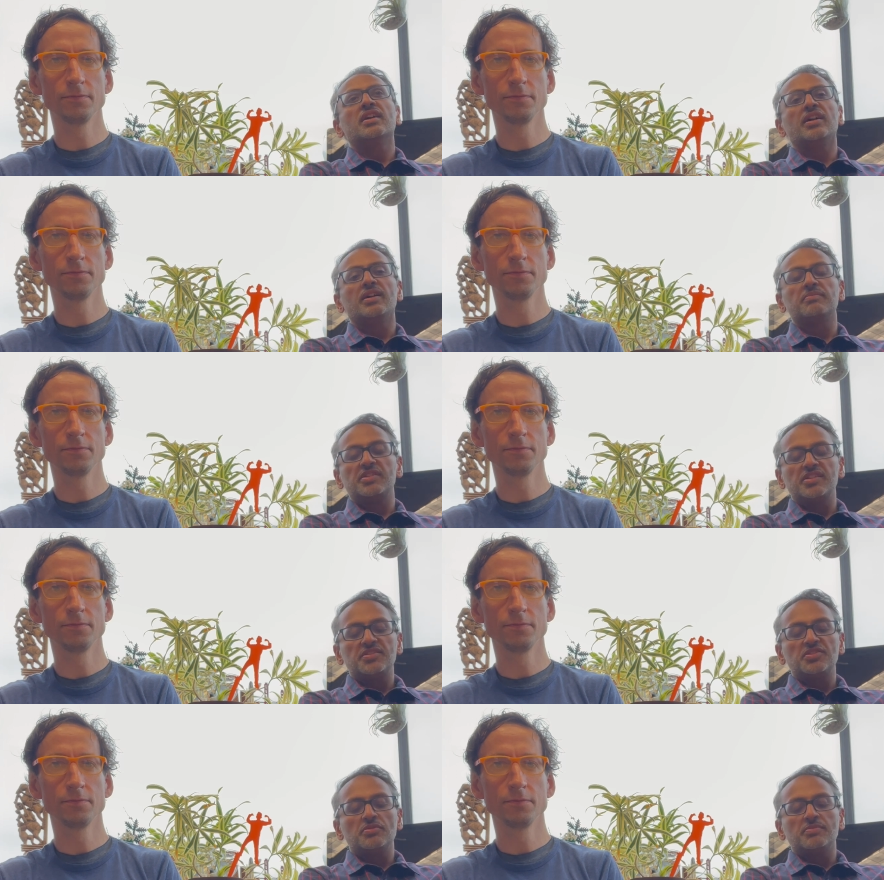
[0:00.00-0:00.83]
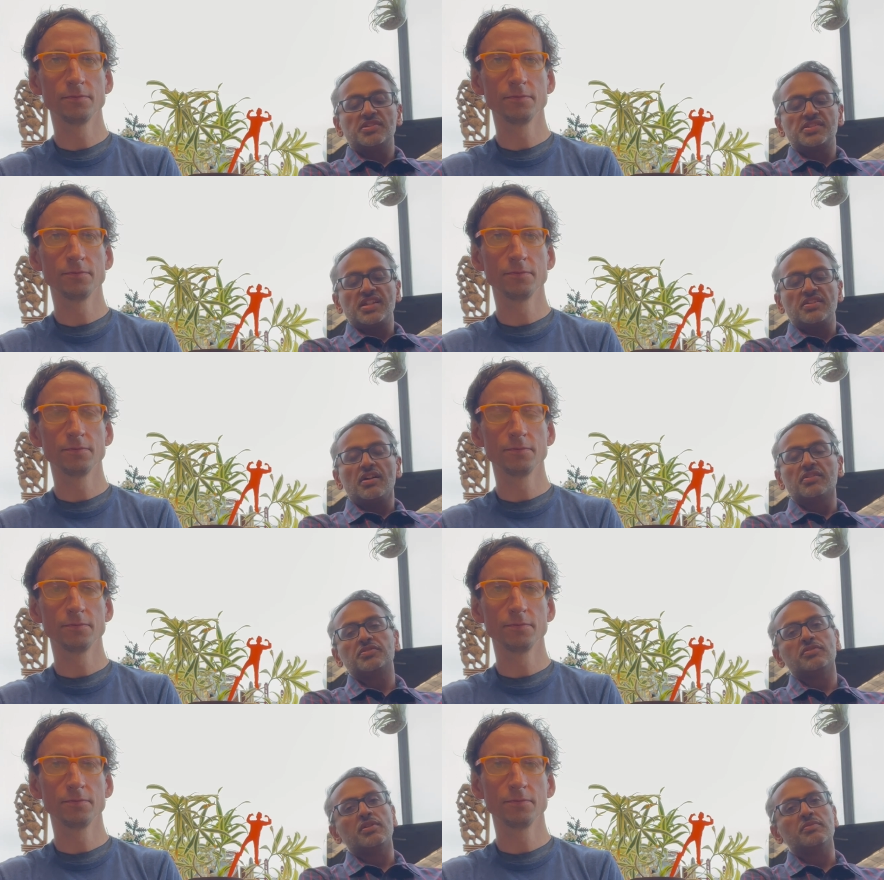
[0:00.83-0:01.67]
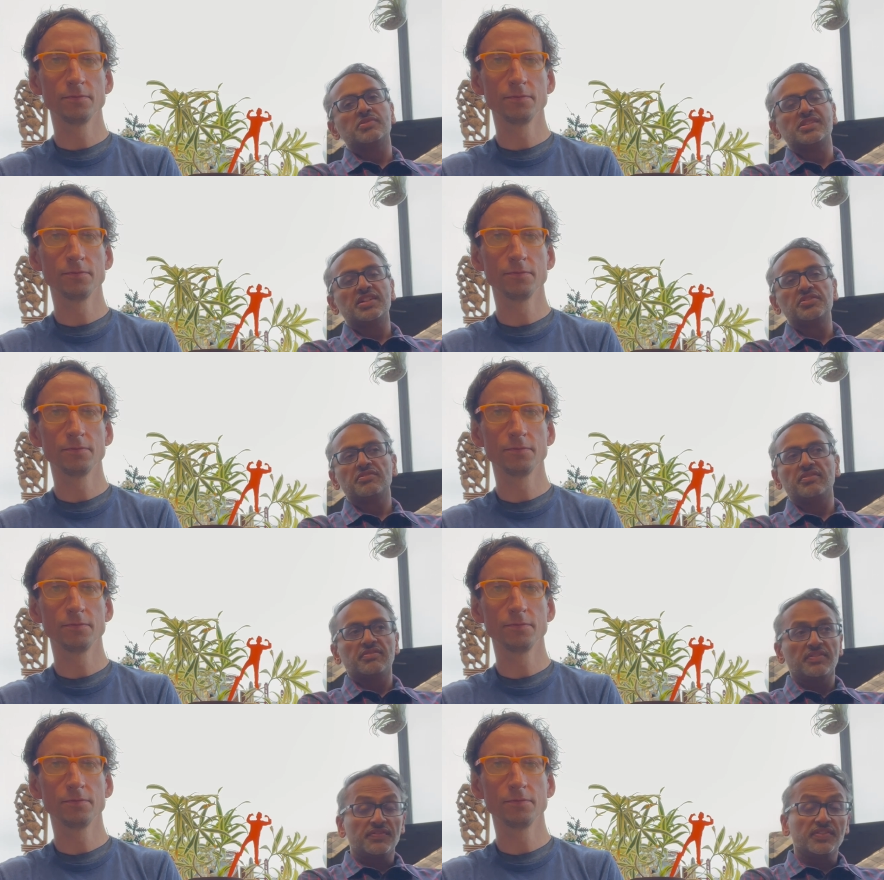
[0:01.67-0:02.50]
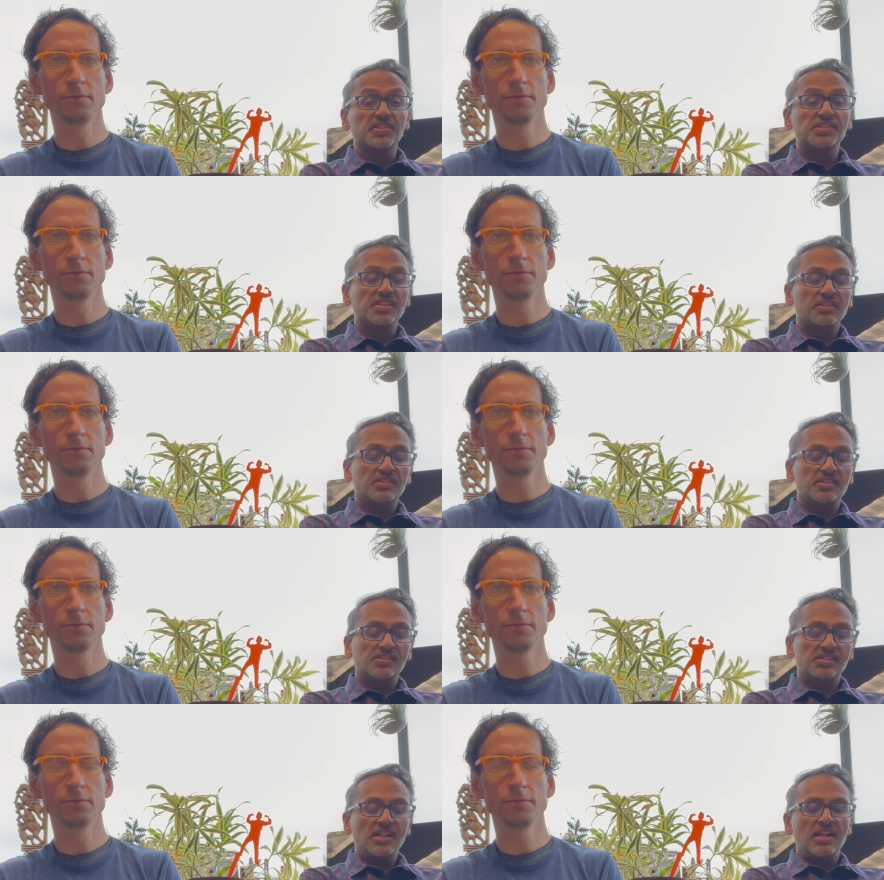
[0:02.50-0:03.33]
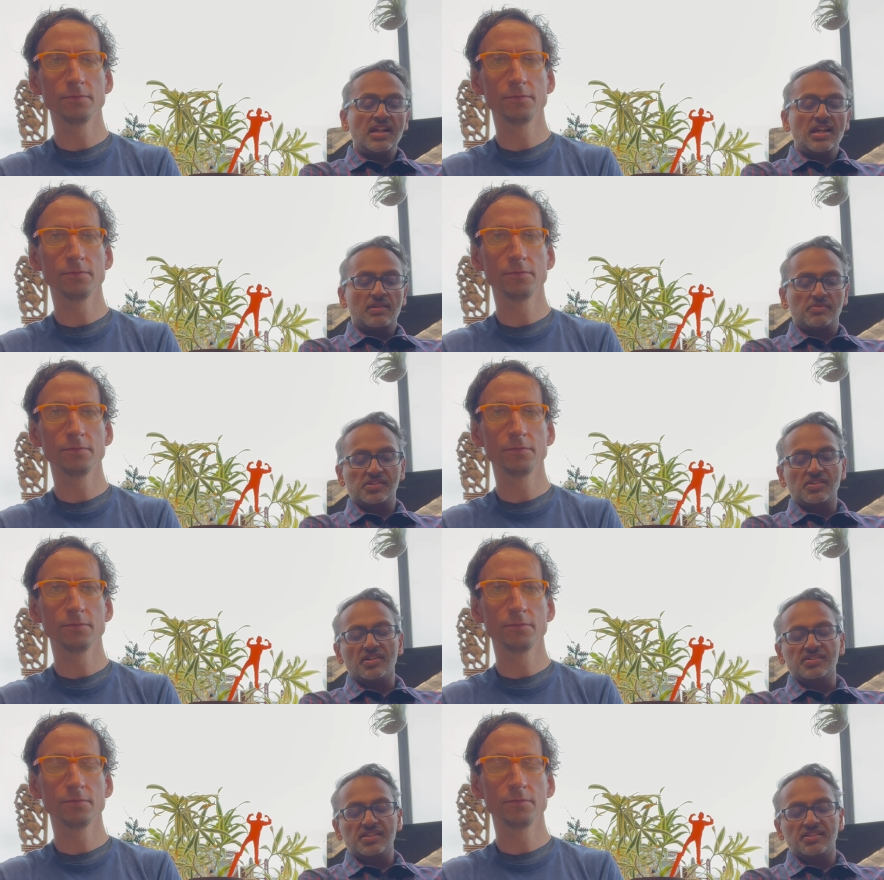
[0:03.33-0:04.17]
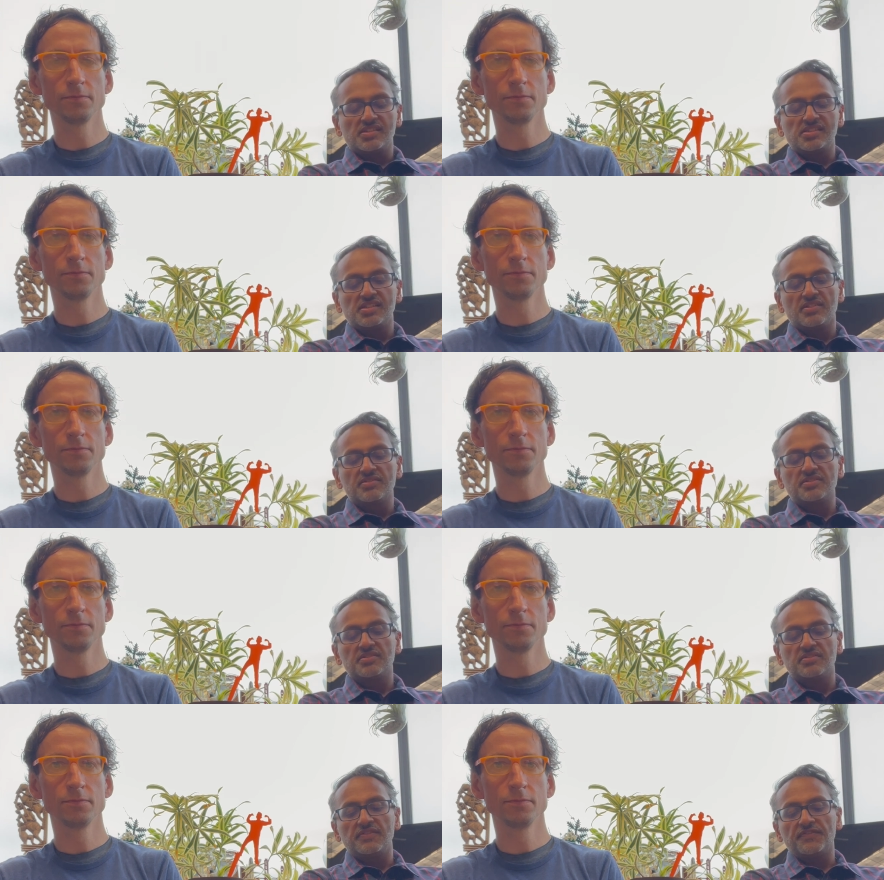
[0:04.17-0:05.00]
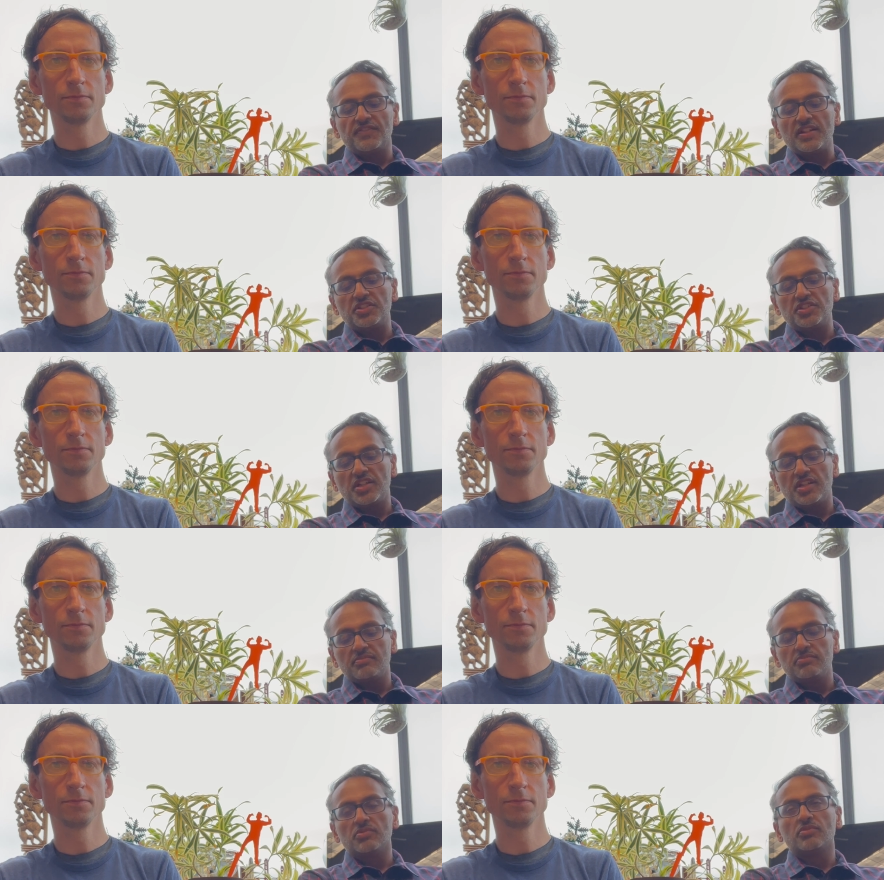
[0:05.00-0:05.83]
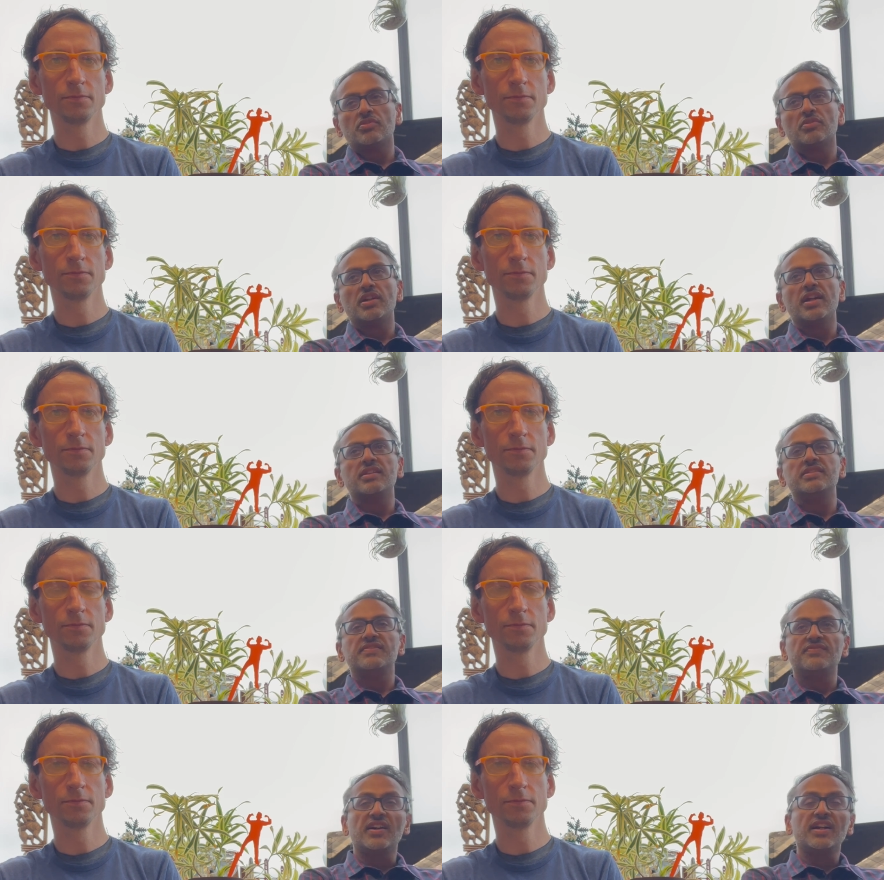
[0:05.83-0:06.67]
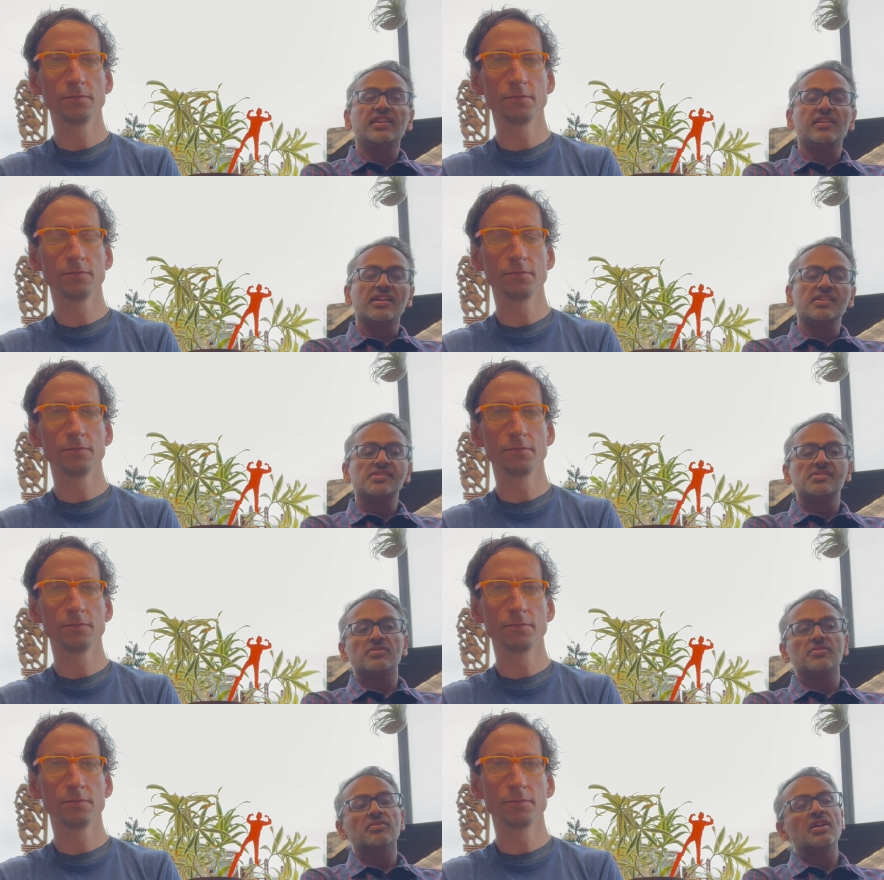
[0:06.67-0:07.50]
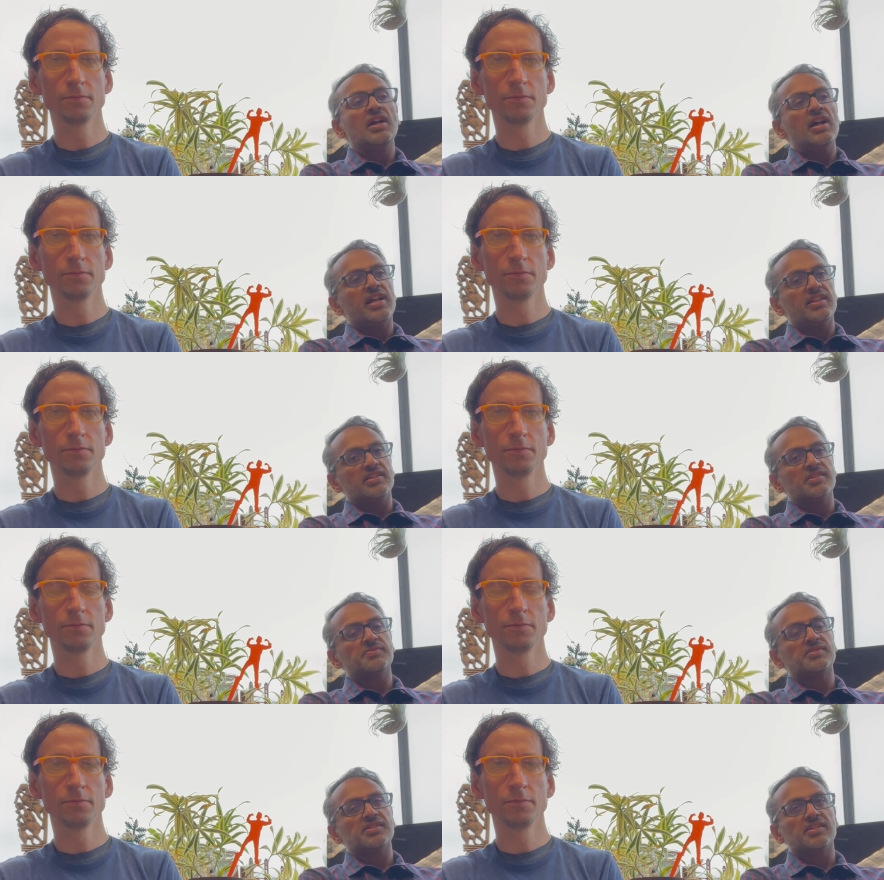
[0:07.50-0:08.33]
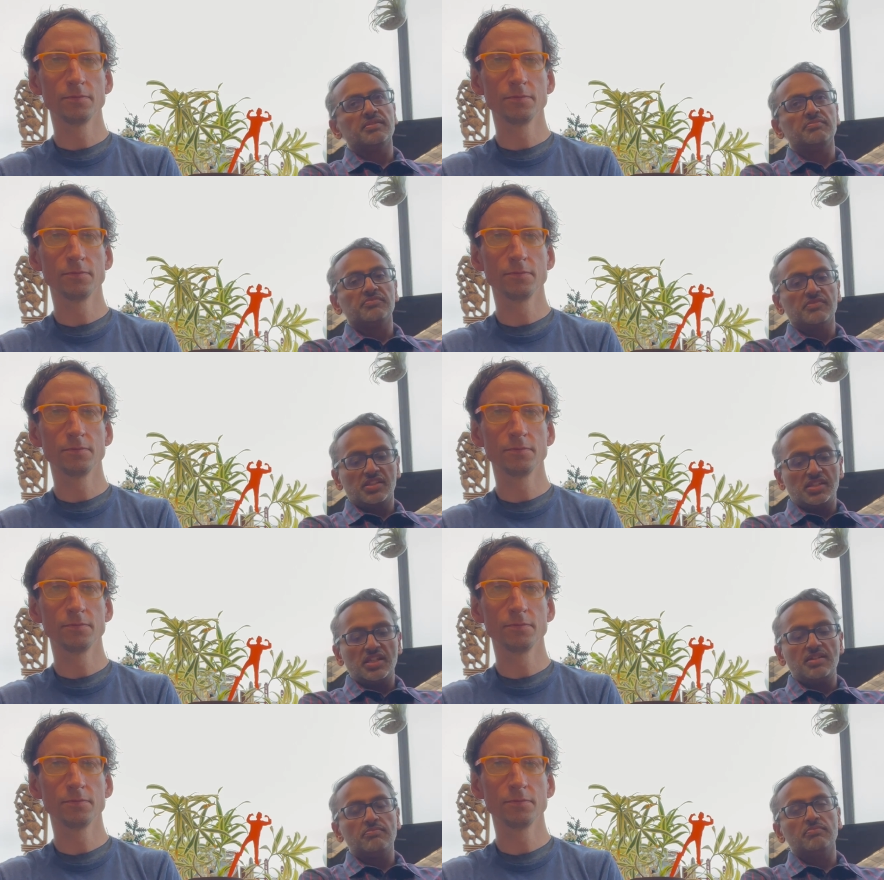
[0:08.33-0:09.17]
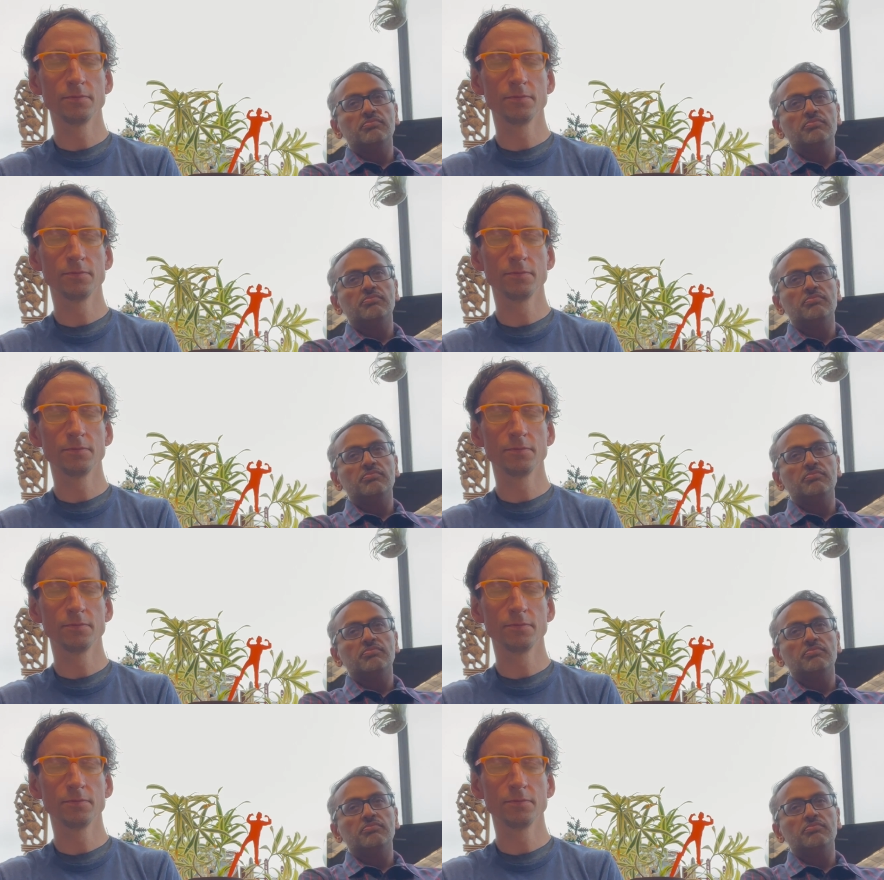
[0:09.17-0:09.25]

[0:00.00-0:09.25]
Speaker 1: um, in these tumors. And ONC201 was actually reversing this it was causing the cells to differentiate more and divide less. So I think this was um, the